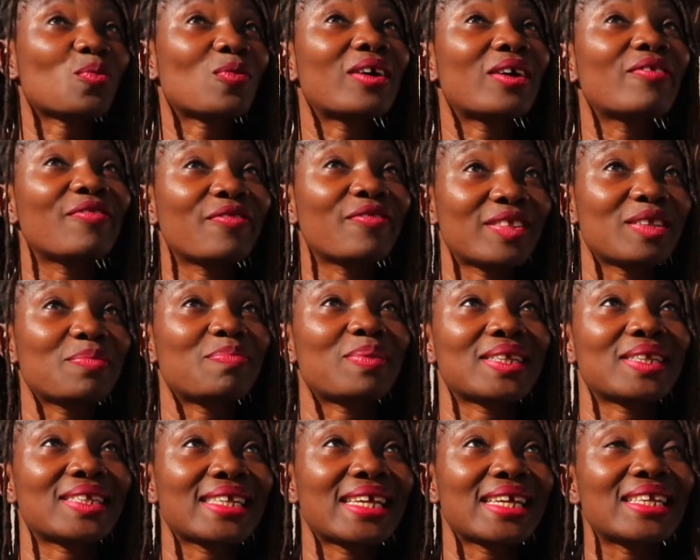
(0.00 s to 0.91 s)

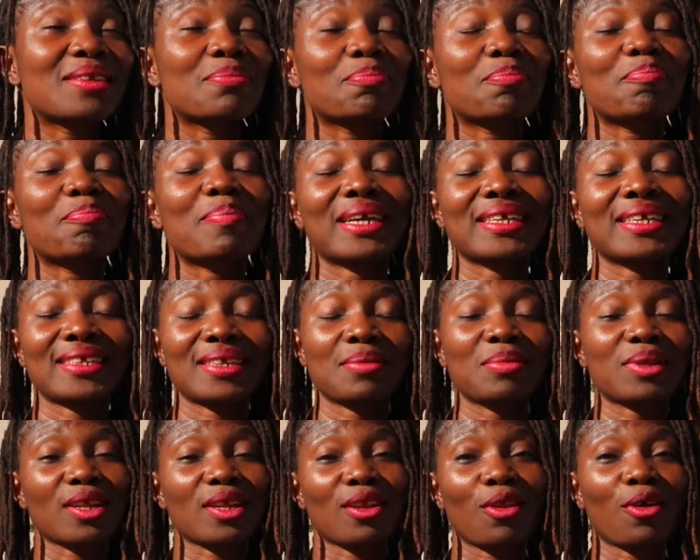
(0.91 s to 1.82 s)
150% might
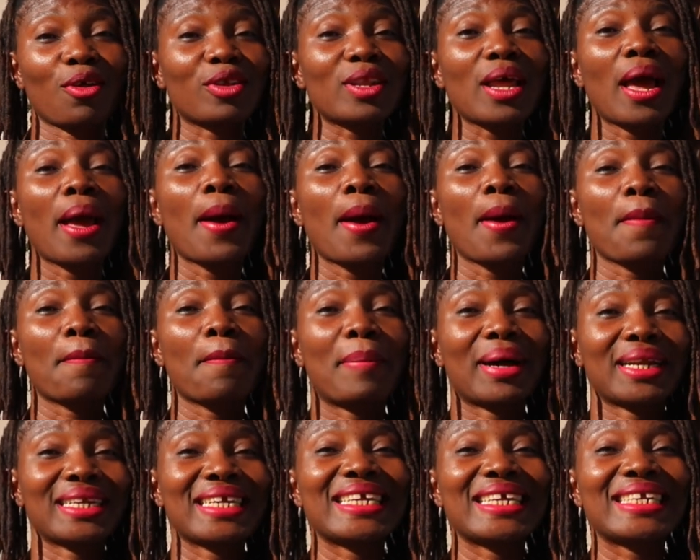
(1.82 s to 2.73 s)
seem a lot,
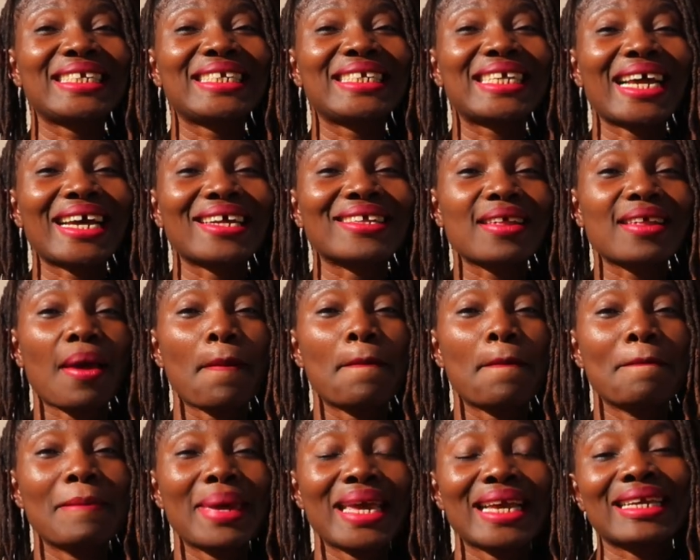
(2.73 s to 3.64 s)
but it does
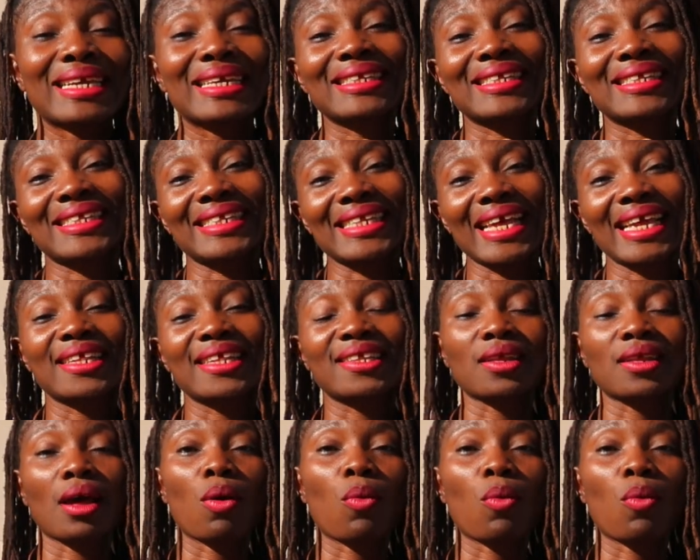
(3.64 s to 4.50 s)
make sense.